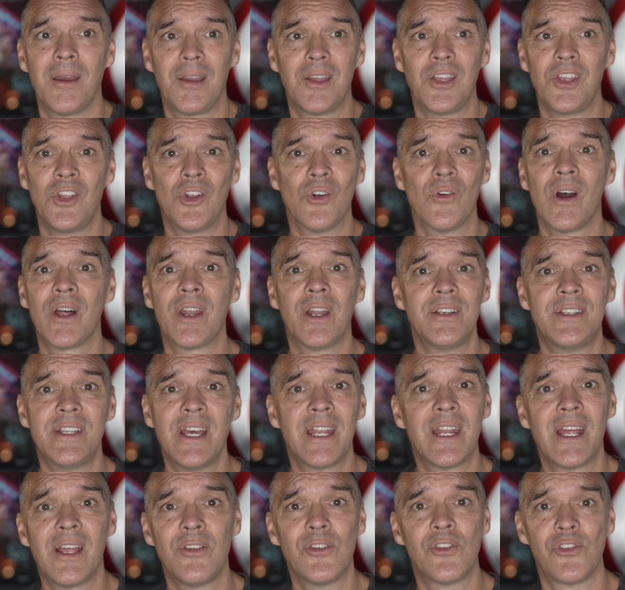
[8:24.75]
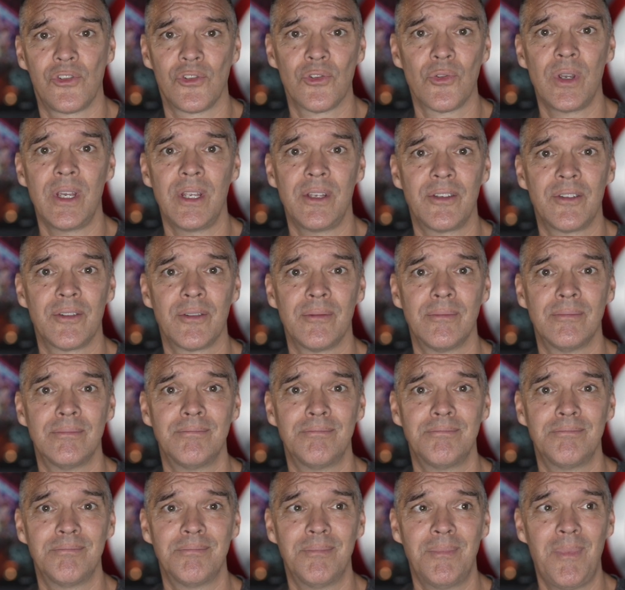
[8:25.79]
You're on a dead-end street,
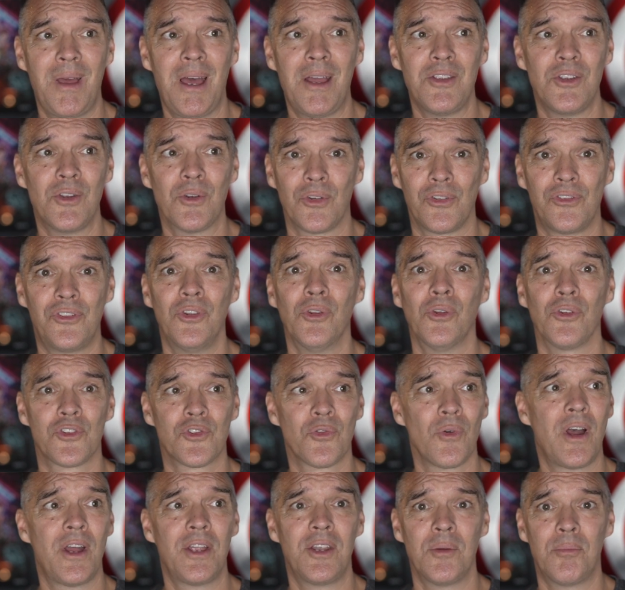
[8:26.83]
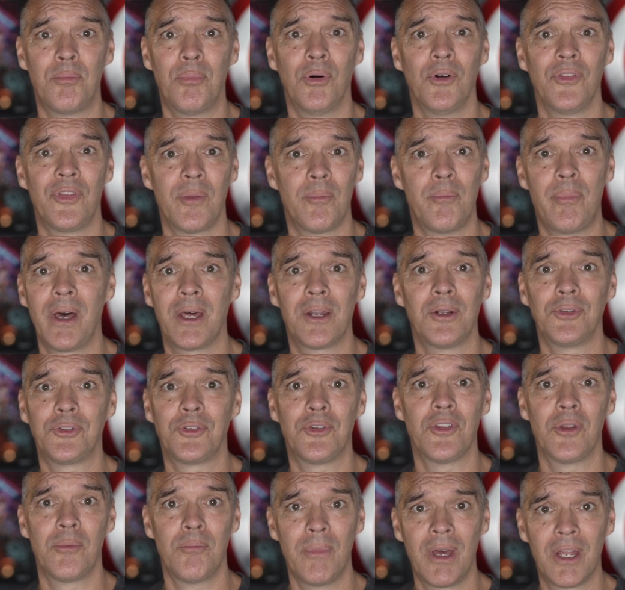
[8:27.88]
and you're still trying to put the pedal
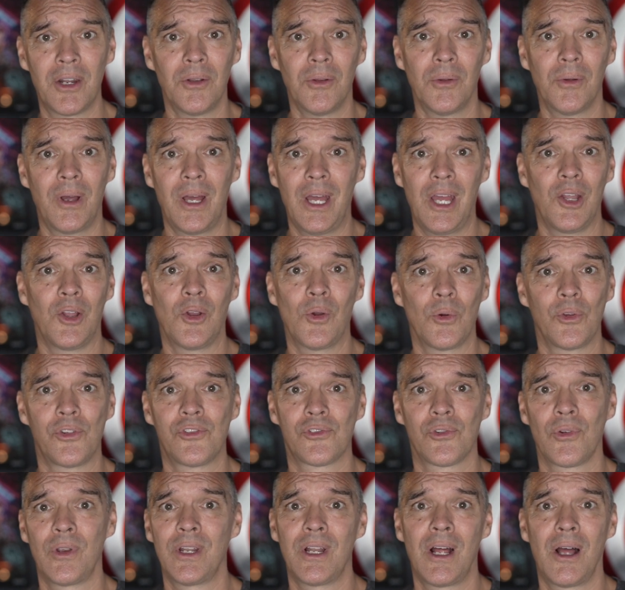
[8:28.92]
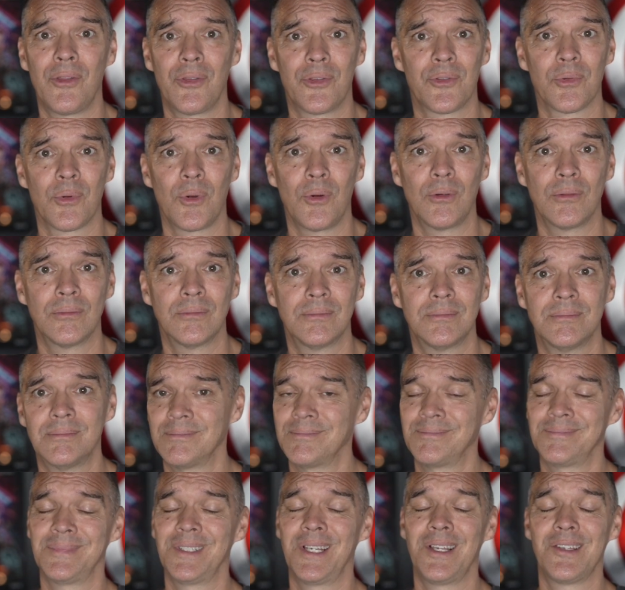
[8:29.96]
to the metal and go straight on through.
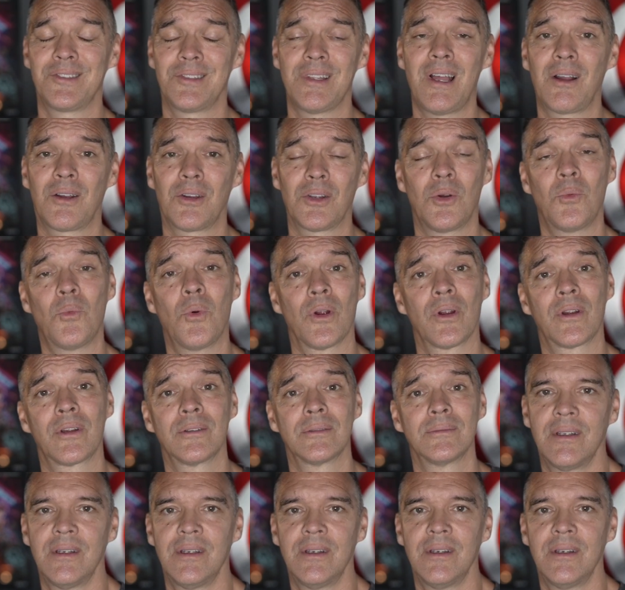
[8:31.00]
It's not going to work.